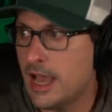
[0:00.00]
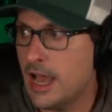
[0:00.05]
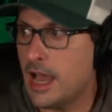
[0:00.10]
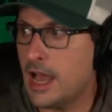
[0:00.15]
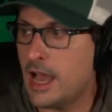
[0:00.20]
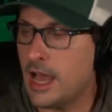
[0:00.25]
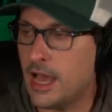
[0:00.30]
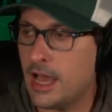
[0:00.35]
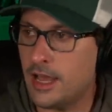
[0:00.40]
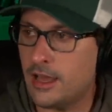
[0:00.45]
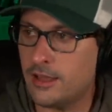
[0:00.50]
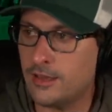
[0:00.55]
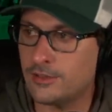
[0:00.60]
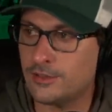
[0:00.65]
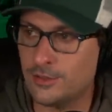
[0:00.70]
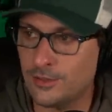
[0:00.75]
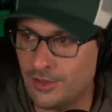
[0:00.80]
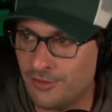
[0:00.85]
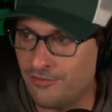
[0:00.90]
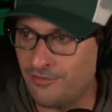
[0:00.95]
Uh,
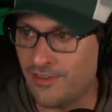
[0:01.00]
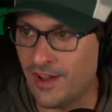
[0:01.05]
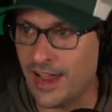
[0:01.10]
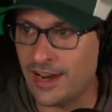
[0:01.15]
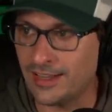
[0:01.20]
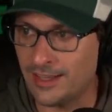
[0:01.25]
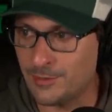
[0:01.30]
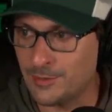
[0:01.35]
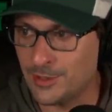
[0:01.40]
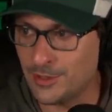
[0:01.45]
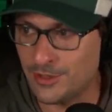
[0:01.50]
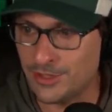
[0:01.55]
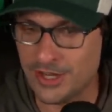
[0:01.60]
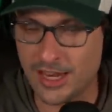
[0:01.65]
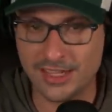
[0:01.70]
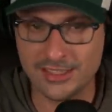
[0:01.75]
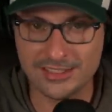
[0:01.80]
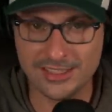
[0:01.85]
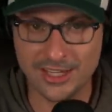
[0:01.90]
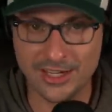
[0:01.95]
do the final episode of
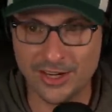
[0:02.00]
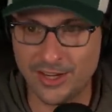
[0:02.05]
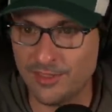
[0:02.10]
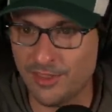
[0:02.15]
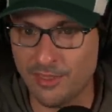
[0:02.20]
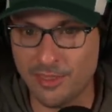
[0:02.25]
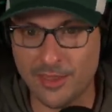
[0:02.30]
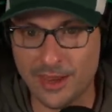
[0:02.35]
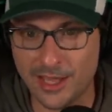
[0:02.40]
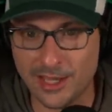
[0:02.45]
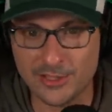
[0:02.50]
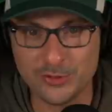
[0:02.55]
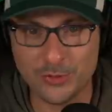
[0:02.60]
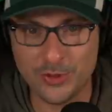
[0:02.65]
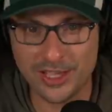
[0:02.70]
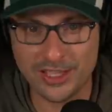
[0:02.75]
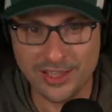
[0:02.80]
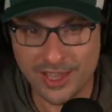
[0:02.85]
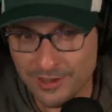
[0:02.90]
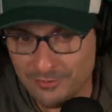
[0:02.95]
Giant Slayer, and then the next
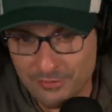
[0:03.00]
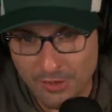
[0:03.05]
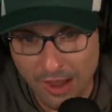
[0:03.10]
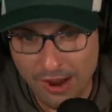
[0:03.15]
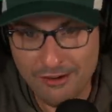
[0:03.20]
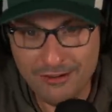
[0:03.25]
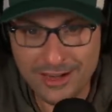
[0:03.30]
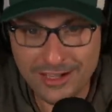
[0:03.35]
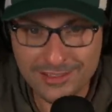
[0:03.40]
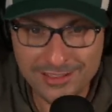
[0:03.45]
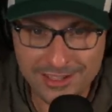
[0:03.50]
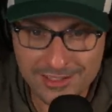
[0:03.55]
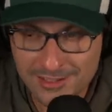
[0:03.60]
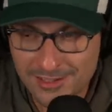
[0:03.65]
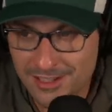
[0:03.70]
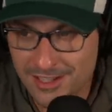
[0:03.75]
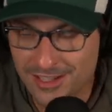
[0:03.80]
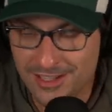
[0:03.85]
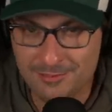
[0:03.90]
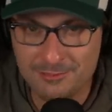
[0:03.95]
week, like, all right,
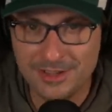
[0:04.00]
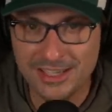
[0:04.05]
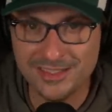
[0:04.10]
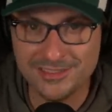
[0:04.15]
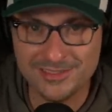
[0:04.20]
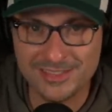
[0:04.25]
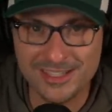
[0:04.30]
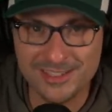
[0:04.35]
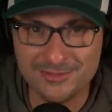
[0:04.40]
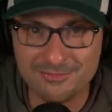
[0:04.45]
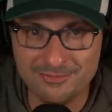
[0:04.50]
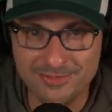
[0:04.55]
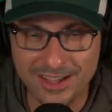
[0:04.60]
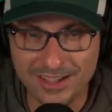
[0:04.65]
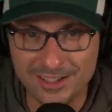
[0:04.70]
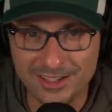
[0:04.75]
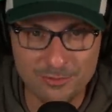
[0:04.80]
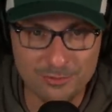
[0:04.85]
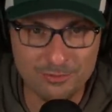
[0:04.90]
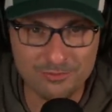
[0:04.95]
let's uh, meet this
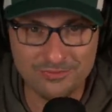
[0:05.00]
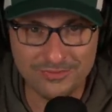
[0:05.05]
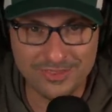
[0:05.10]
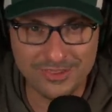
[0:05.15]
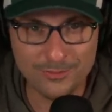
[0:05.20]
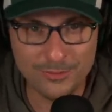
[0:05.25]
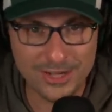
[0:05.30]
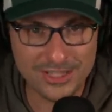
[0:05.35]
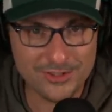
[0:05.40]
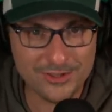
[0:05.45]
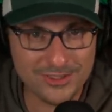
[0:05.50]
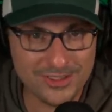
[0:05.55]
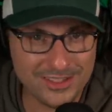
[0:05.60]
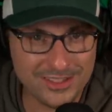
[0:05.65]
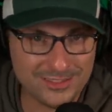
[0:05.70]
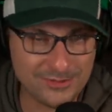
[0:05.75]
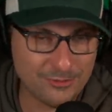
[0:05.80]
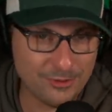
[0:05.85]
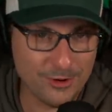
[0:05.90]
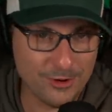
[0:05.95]
fucking wizard
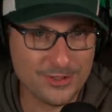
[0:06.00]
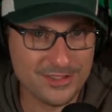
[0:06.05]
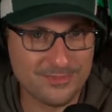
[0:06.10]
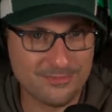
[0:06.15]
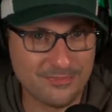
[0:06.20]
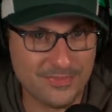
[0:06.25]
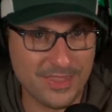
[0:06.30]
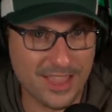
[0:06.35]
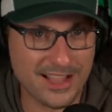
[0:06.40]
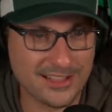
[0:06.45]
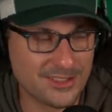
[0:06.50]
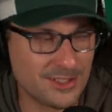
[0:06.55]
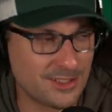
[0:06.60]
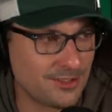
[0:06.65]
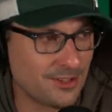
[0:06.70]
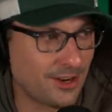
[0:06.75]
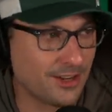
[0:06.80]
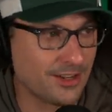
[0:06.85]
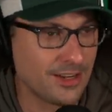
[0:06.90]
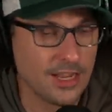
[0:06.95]
that throws acid
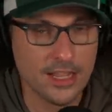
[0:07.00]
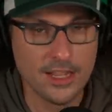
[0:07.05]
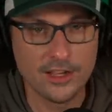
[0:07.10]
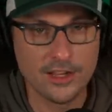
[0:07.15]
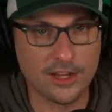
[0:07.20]
dart.